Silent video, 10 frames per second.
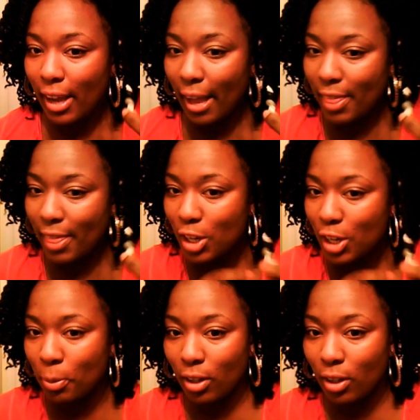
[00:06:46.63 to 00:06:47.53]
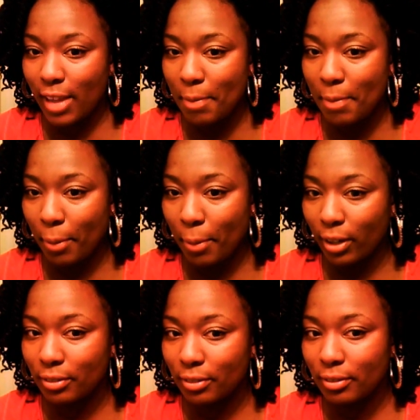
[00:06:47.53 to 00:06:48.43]
And then you pull the end paper
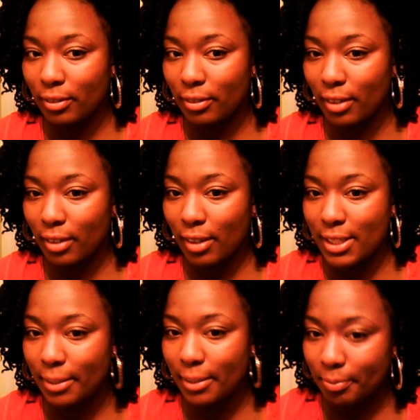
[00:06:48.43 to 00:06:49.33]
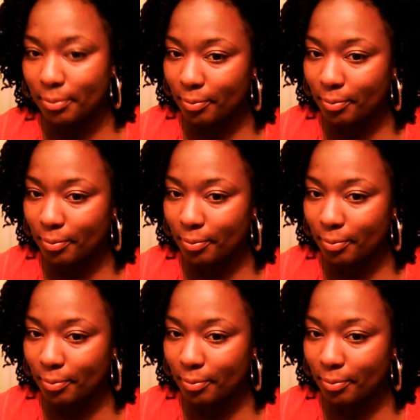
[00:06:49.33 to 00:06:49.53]
out. And that's it.